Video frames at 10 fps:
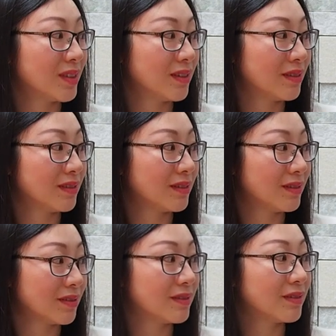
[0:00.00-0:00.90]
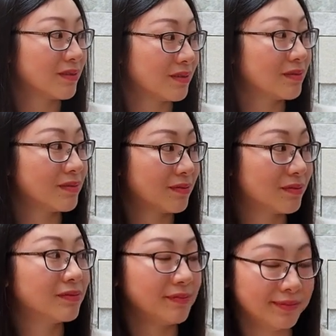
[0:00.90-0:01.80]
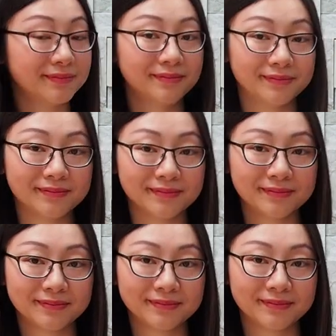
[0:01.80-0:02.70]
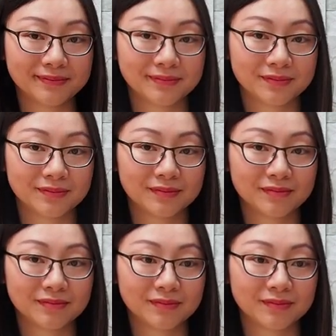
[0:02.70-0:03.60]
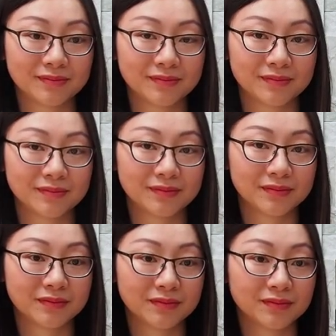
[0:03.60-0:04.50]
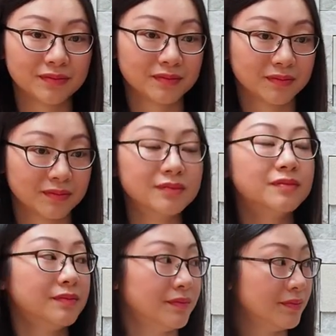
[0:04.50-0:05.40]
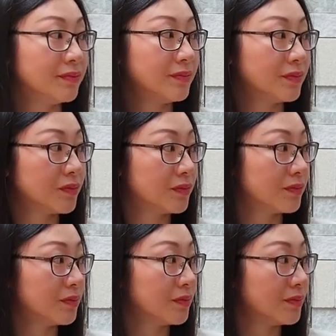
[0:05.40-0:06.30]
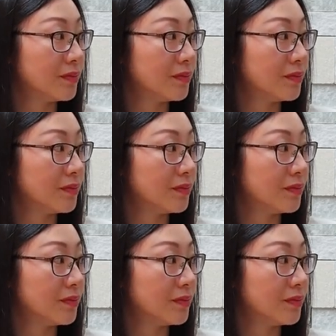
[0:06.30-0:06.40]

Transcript: [no speech]